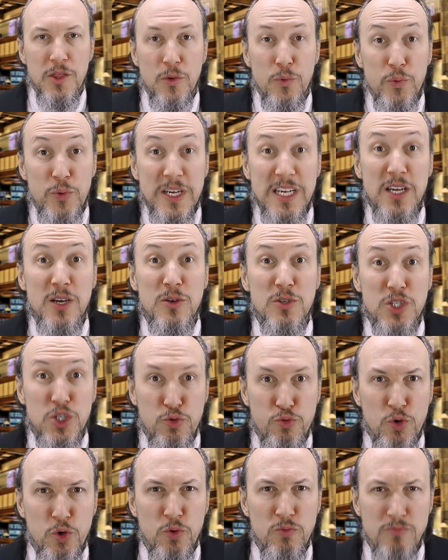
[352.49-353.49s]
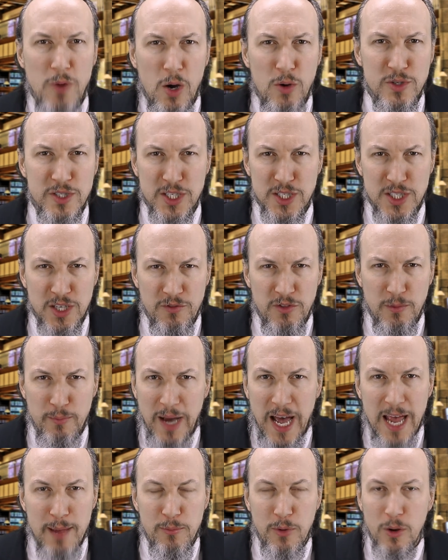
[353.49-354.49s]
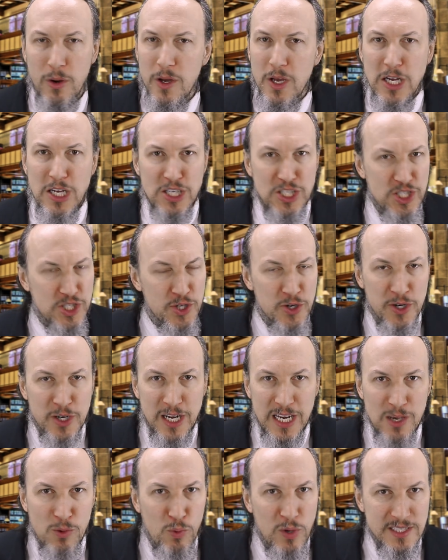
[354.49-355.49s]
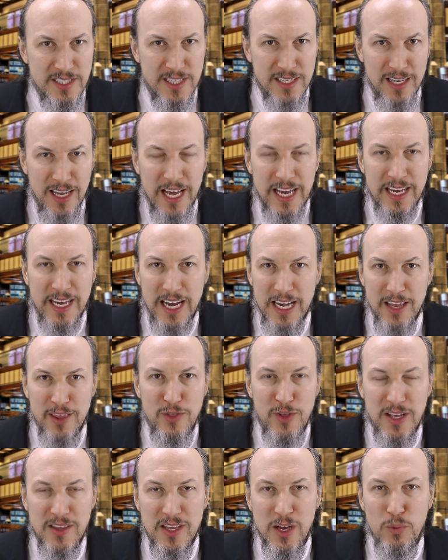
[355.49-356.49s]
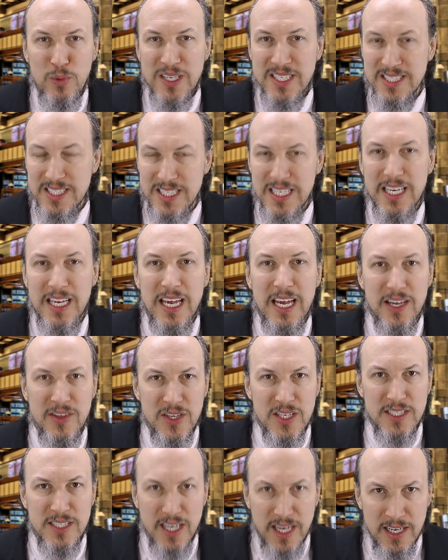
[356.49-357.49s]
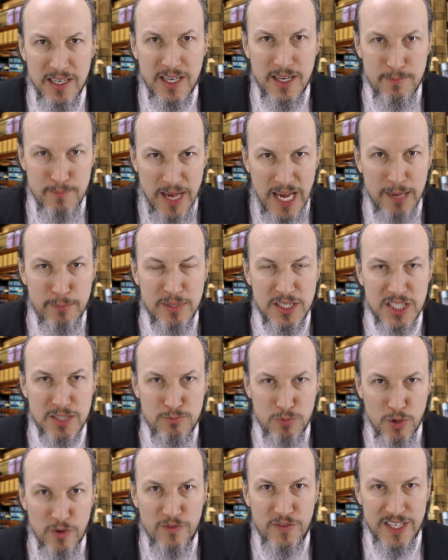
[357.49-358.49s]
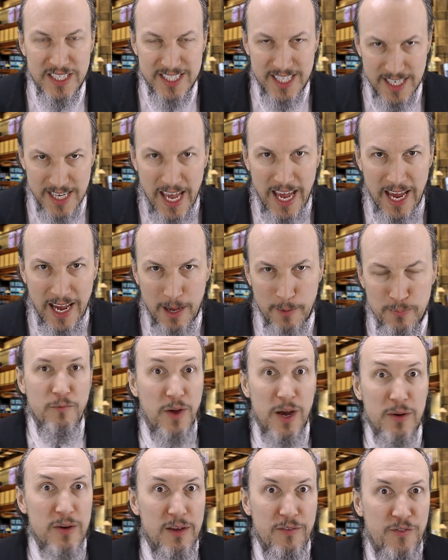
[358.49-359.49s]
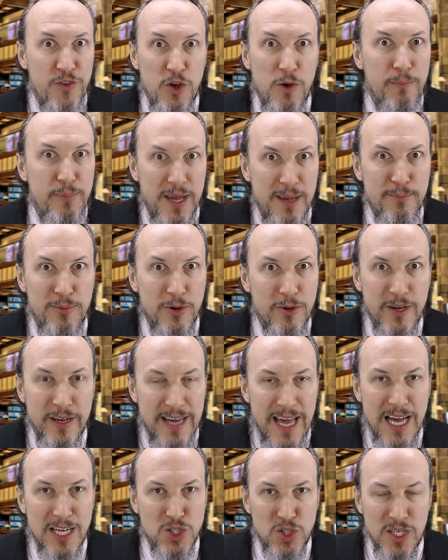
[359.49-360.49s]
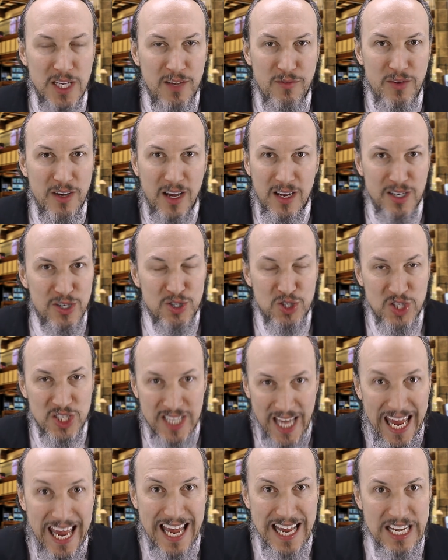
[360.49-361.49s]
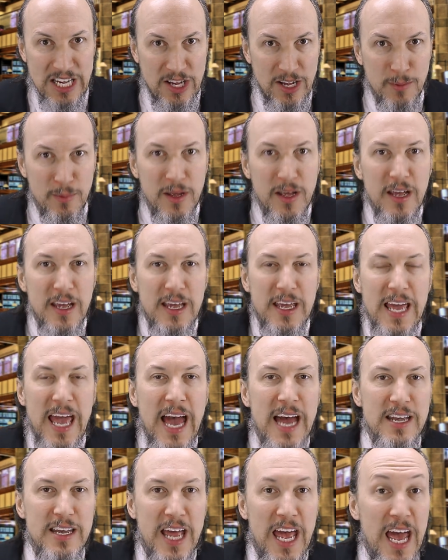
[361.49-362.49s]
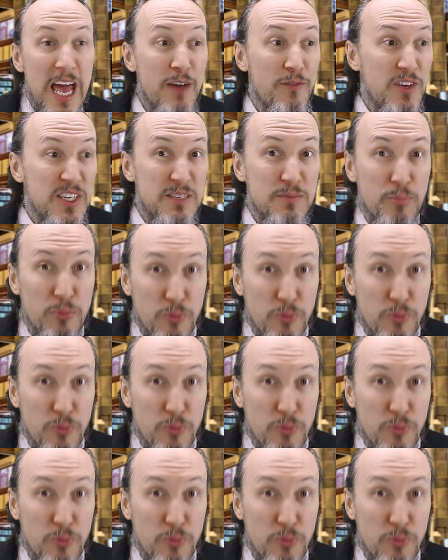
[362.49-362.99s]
The real true Moses of the Bible certainly wasn't like anything that we see in the Ten Commandments movie today. Very few people could actually even understand him. He had to have his